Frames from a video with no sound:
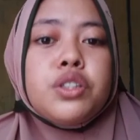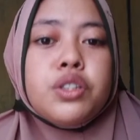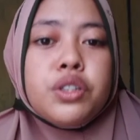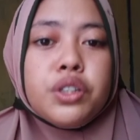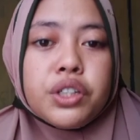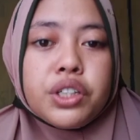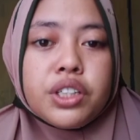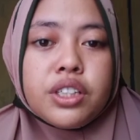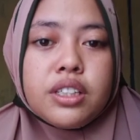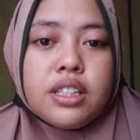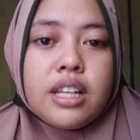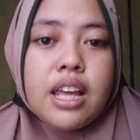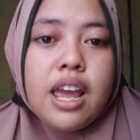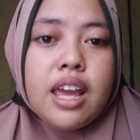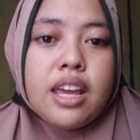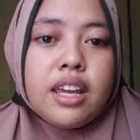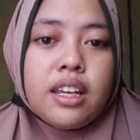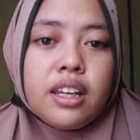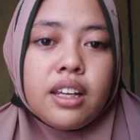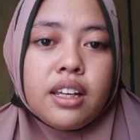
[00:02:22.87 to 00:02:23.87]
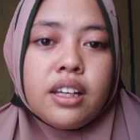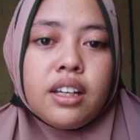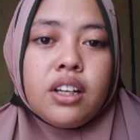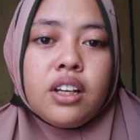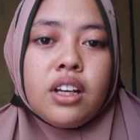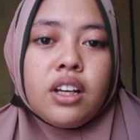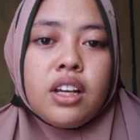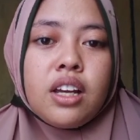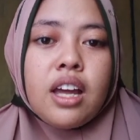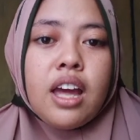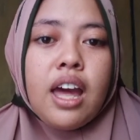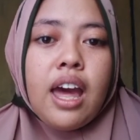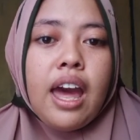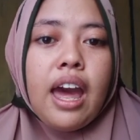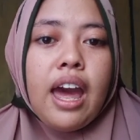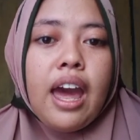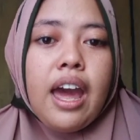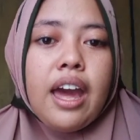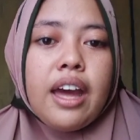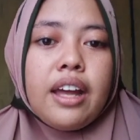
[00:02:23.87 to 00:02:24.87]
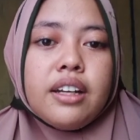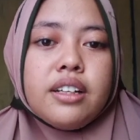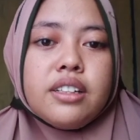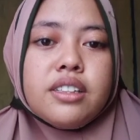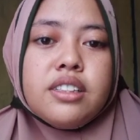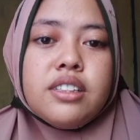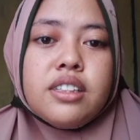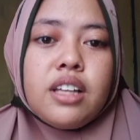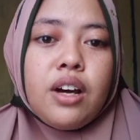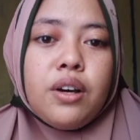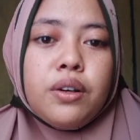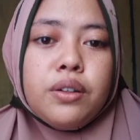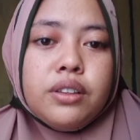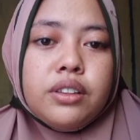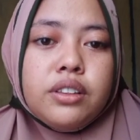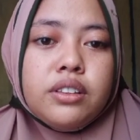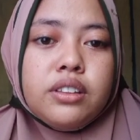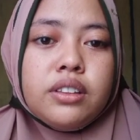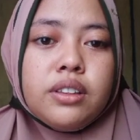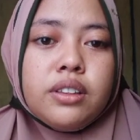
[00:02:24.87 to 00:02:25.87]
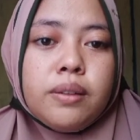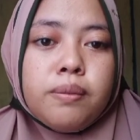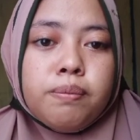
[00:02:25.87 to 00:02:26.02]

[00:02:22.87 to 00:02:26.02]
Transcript: Thursday and sounds